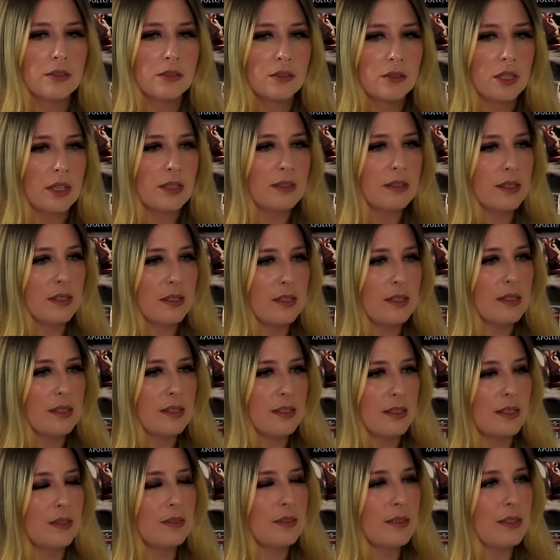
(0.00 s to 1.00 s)
Justin is
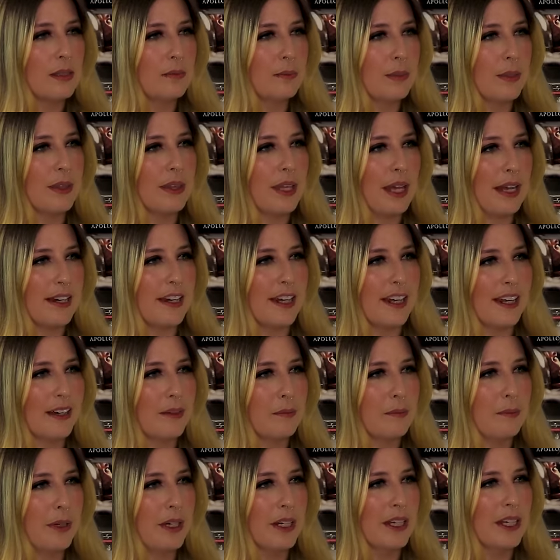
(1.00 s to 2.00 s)
still sympathetic,
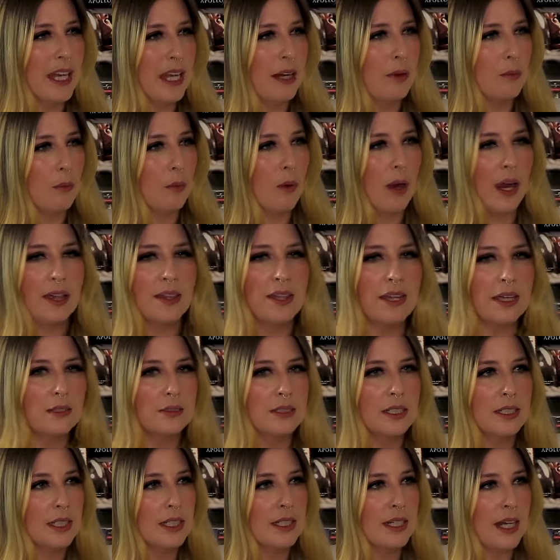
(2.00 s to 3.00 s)
but again, why the hell
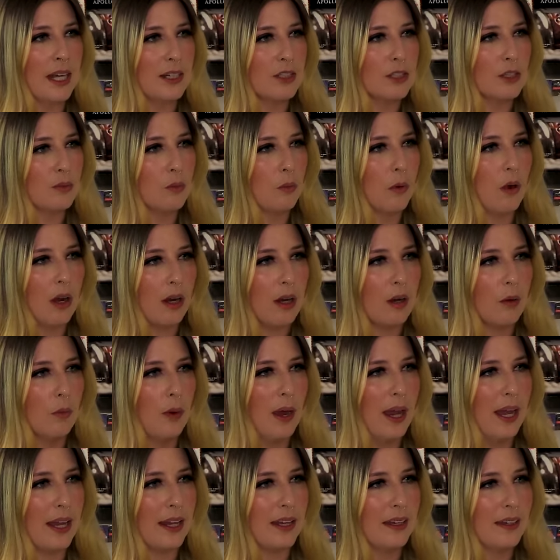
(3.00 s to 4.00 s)
did he not just walk
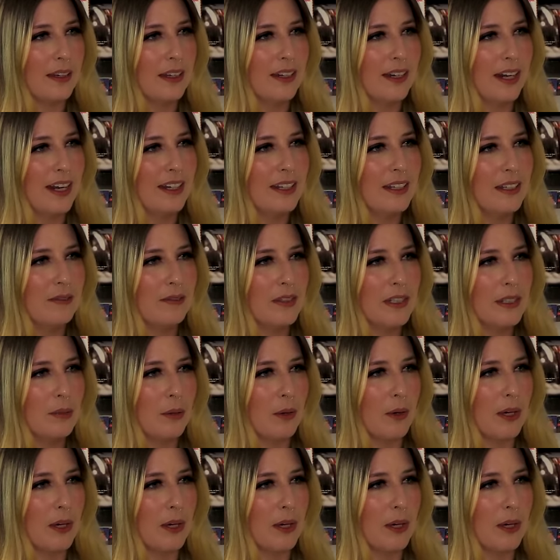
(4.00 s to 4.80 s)
away at any of these